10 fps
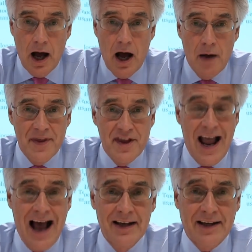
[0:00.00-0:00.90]

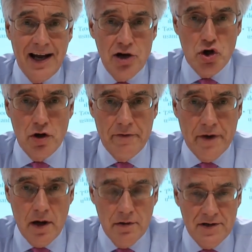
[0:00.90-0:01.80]
the allocation of
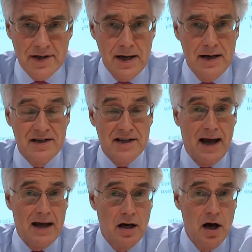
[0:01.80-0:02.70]
those is
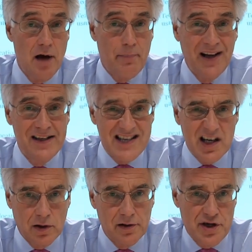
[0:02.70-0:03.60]
a
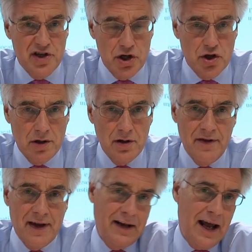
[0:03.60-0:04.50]
political decision,
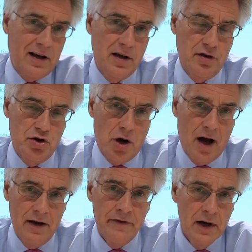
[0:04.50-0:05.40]
and then that can
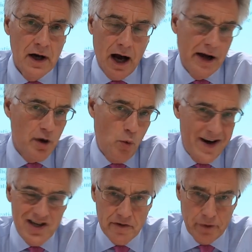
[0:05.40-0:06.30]
drive either
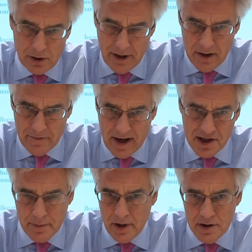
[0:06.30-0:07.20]
wasteful
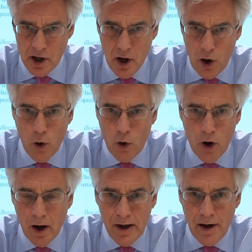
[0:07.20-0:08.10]
investment
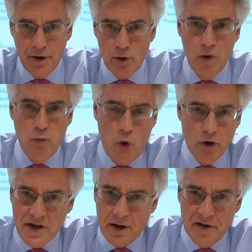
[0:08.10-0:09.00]
or the
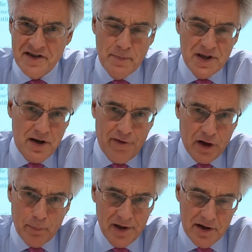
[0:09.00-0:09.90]
rewarding of
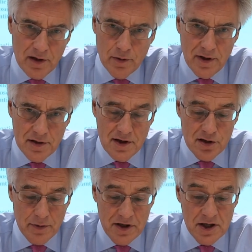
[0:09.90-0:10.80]
specific political
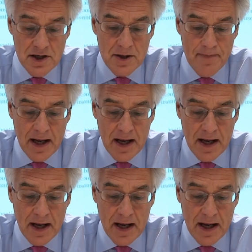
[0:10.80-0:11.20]
constituencies.